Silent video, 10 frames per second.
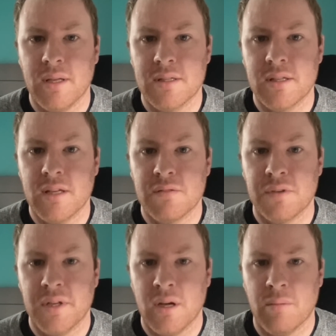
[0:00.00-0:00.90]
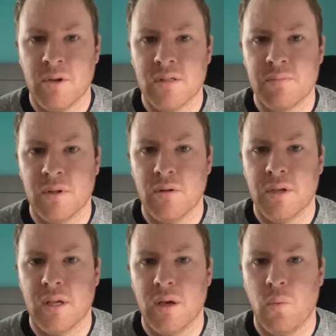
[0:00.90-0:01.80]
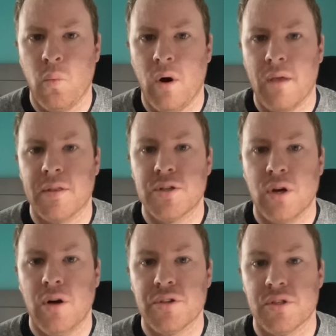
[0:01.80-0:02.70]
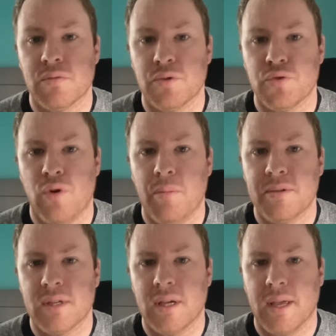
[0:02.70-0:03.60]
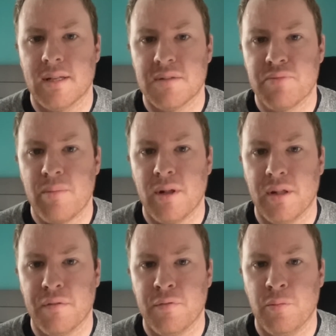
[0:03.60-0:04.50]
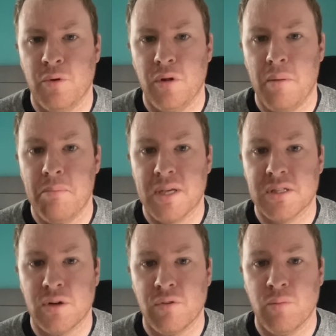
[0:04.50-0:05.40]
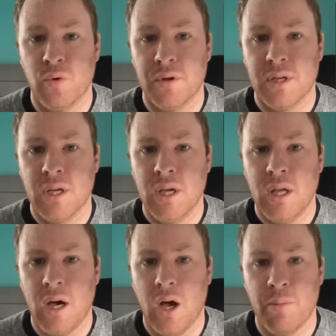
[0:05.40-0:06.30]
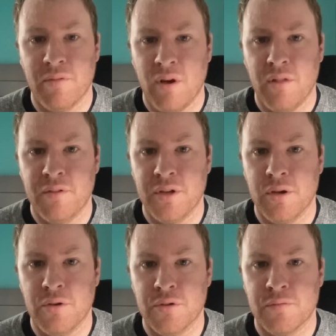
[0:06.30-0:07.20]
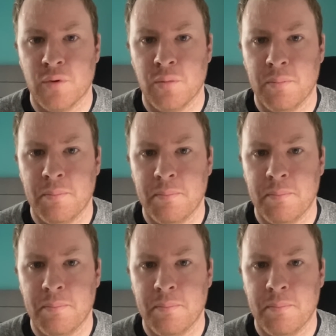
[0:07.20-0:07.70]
In today's video I'm going to be looking at why the charges were dropped against Premier League footballer Mason Greenwood. I hope you find the video useful.